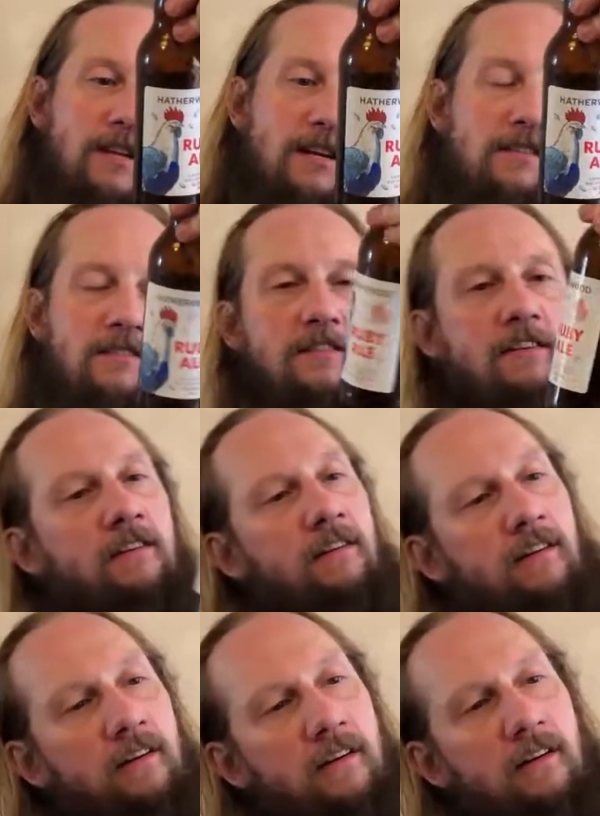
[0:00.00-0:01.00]
and
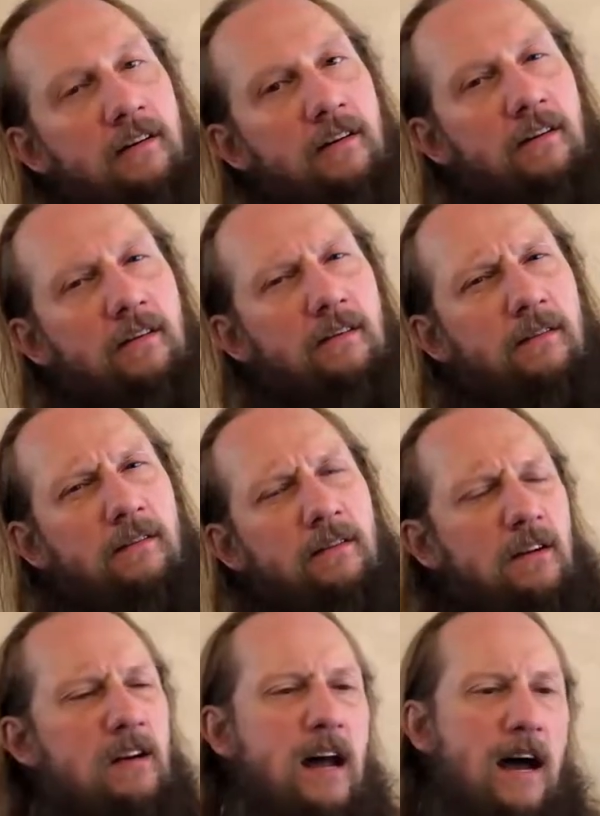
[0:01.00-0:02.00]

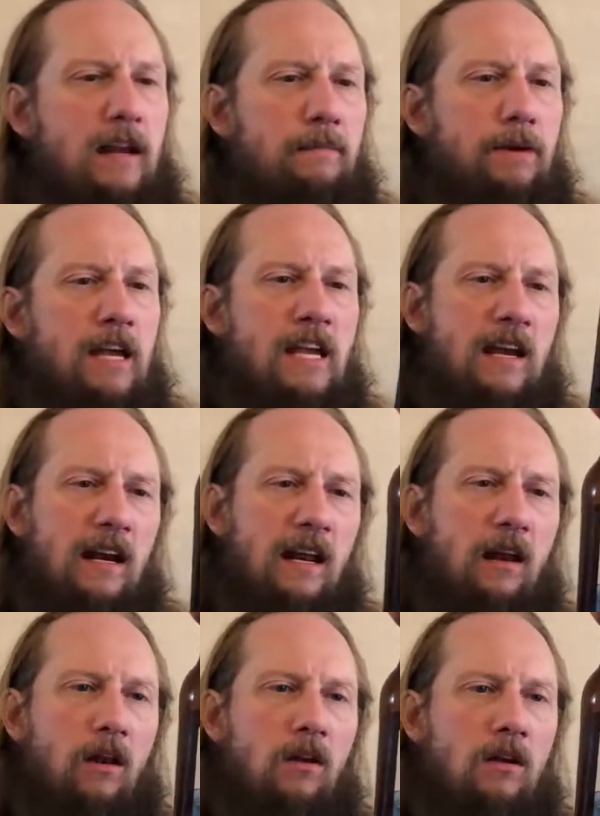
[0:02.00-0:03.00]
9p in
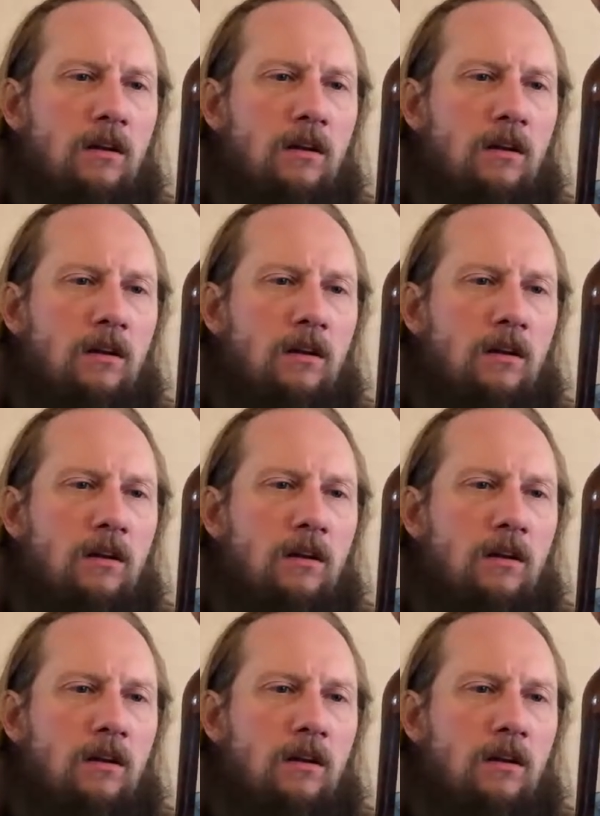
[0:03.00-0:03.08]
little,